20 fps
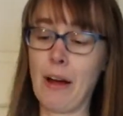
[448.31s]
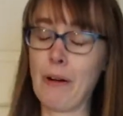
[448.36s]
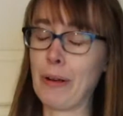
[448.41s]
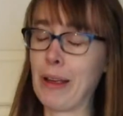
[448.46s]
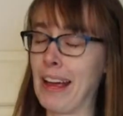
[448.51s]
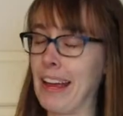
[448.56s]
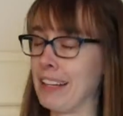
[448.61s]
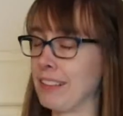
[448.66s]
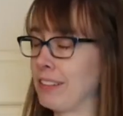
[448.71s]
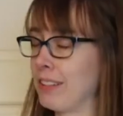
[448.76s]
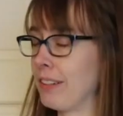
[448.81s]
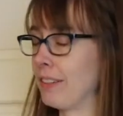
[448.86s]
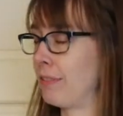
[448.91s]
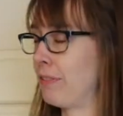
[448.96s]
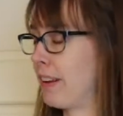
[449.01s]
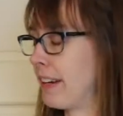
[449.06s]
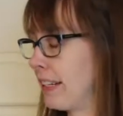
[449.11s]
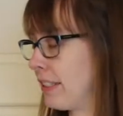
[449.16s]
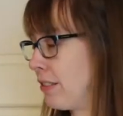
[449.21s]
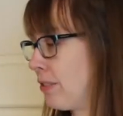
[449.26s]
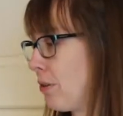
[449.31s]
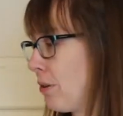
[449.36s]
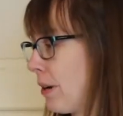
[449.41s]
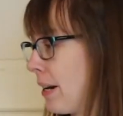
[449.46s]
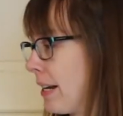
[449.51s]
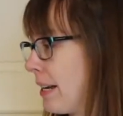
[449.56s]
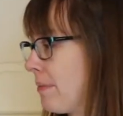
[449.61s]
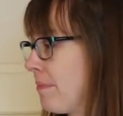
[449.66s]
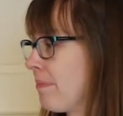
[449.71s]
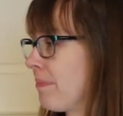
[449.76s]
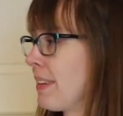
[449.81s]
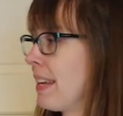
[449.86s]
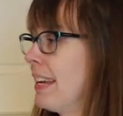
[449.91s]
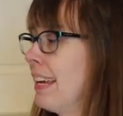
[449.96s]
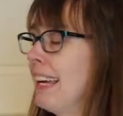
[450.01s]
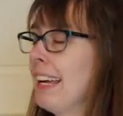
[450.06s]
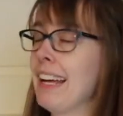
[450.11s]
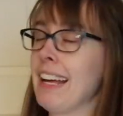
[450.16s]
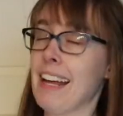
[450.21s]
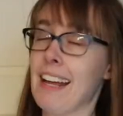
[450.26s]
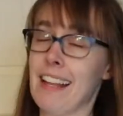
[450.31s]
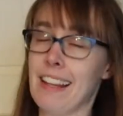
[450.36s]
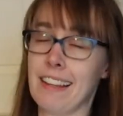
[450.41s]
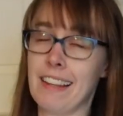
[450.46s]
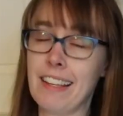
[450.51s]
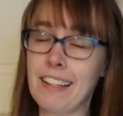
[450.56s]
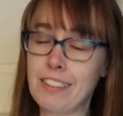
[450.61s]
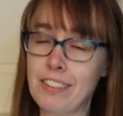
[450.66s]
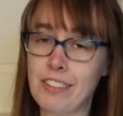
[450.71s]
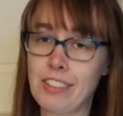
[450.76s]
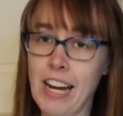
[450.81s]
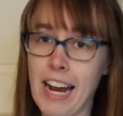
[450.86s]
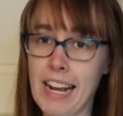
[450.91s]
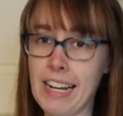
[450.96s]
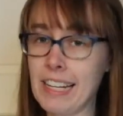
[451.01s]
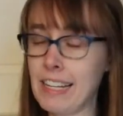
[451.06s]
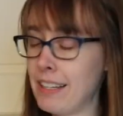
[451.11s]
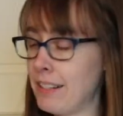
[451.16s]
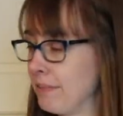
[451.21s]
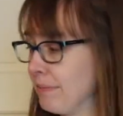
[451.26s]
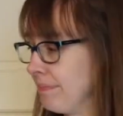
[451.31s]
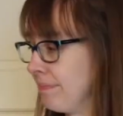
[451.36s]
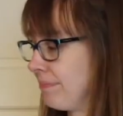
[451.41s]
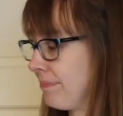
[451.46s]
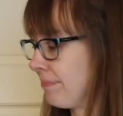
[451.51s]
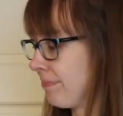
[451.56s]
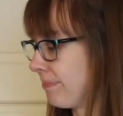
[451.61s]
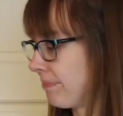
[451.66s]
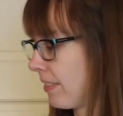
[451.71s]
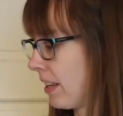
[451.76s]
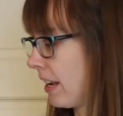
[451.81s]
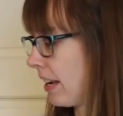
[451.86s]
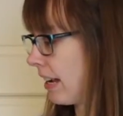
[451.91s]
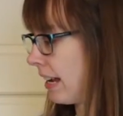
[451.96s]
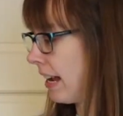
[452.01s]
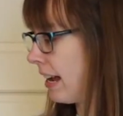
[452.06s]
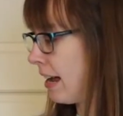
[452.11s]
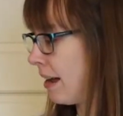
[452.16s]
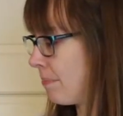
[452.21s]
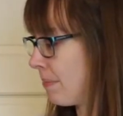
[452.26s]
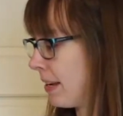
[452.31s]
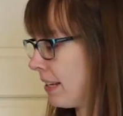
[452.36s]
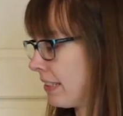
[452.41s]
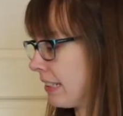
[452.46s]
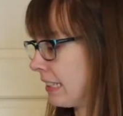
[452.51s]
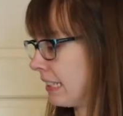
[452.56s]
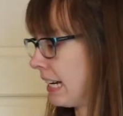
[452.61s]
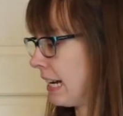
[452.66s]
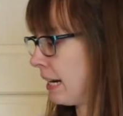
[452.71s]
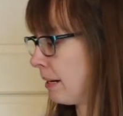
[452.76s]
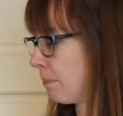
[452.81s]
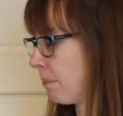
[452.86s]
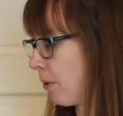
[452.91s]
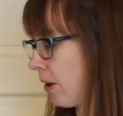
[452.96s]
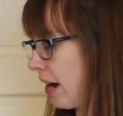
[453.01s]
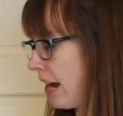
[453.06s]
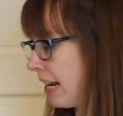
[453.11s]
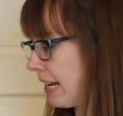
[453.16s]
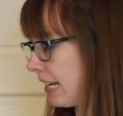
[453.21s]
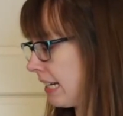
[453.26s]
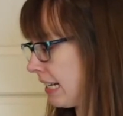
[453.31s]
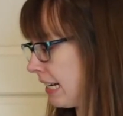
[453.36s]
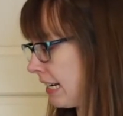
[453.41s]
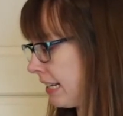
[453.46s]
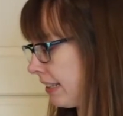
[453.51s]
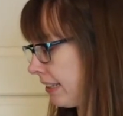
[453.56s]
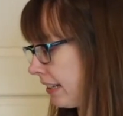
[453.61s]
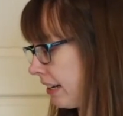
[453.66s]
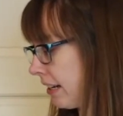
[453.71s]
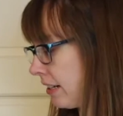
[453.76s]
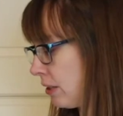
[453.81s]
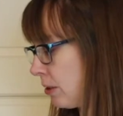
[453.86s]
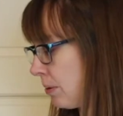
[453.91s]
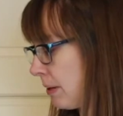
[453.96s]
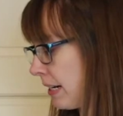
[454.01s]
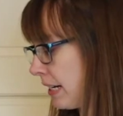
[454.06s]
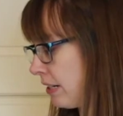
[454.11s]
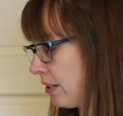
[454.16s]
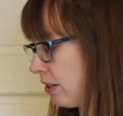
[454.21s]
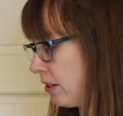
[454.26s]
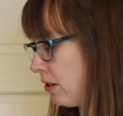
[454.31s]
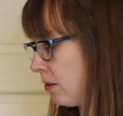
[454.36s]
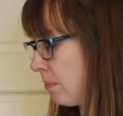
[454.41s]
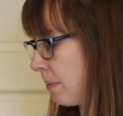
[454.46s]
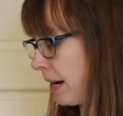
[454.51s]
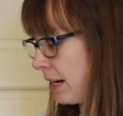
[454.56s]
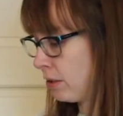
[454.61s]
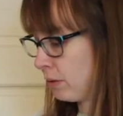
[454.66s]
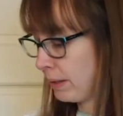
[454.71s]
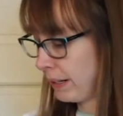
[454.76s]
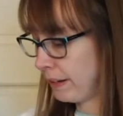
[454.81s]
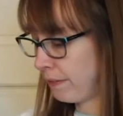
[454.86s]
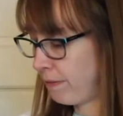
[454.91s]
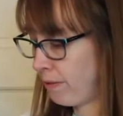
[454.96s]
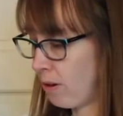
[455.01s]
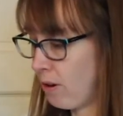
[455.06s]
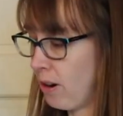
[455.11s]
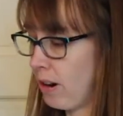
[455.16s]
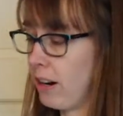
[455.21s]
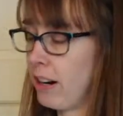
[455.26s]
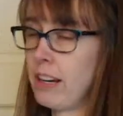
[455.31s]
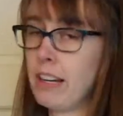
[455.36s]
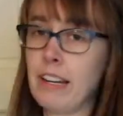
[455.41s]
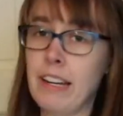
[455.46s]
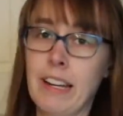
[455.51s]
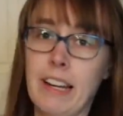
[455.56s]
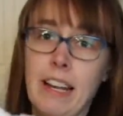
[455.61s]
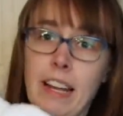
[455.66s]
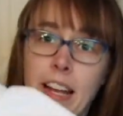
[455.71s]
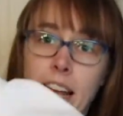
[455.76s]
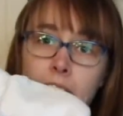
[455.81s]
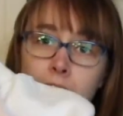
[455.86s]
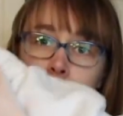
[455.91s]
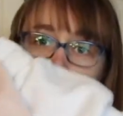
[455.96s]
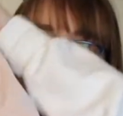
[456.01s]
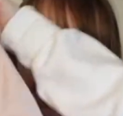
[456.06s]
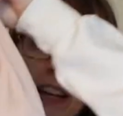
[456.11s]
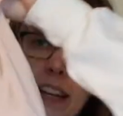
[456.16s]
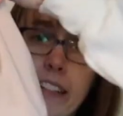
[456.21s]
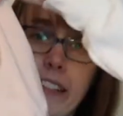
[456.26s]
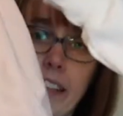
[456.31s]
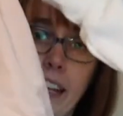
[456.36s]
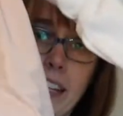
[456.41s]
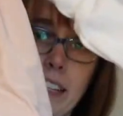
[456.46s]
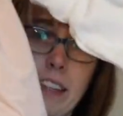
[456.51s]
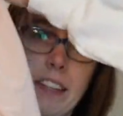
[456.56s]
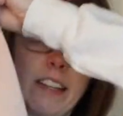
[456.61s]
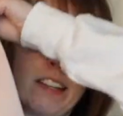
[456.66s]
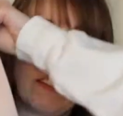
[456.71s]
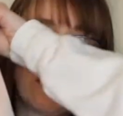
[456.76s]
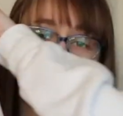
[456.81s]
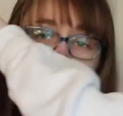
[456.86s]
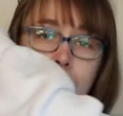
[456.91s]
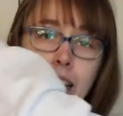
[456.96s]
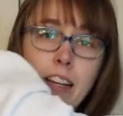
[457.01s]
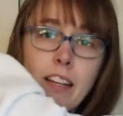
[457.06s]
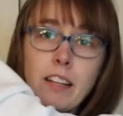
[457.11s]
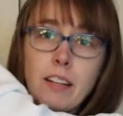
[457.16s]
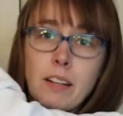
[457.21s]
okay, so funny story. This jacket um, is a Lane Bryant. It's a 22 by 24, and it's like this